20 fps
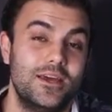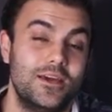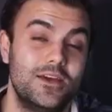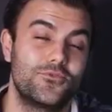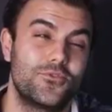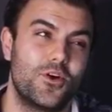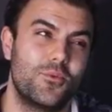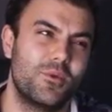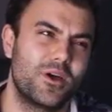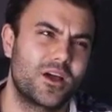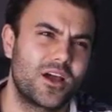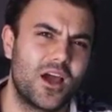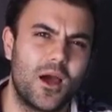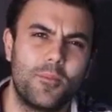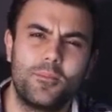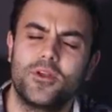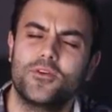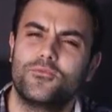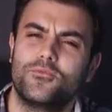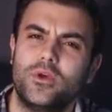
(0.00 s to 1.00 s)
from a
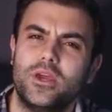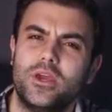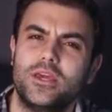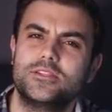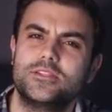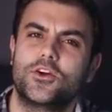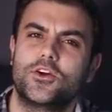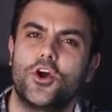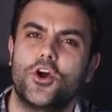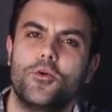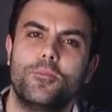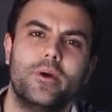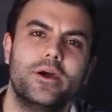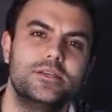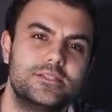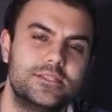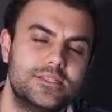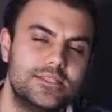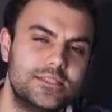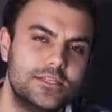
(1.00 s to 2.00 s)
couple of weeks ago, but
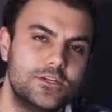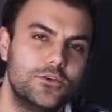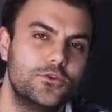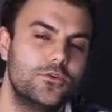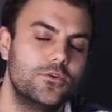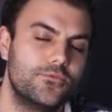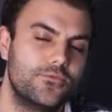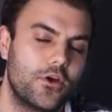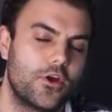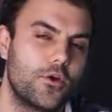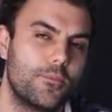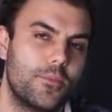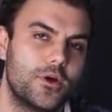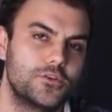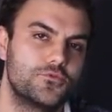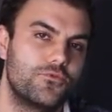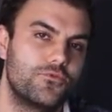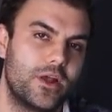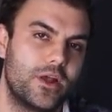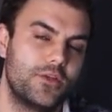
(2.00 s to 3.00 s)
it's still very
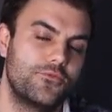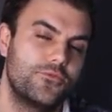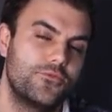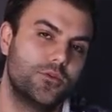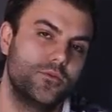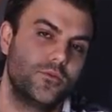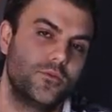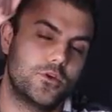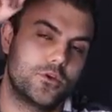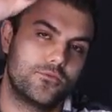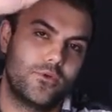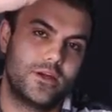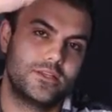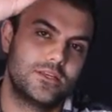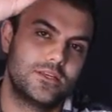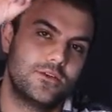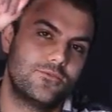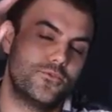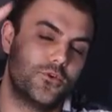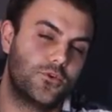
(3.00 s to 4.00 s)
much relevant. You can
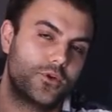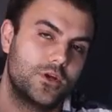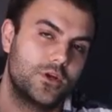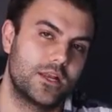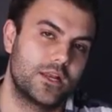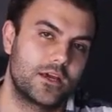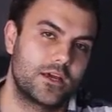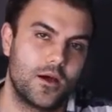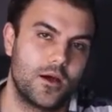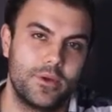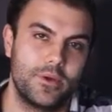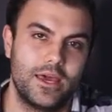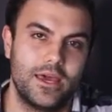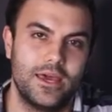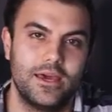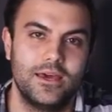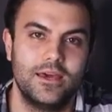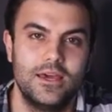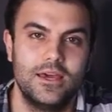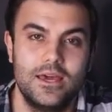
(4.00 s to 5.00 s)
find it if you click up
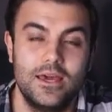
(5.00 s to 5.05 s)
here.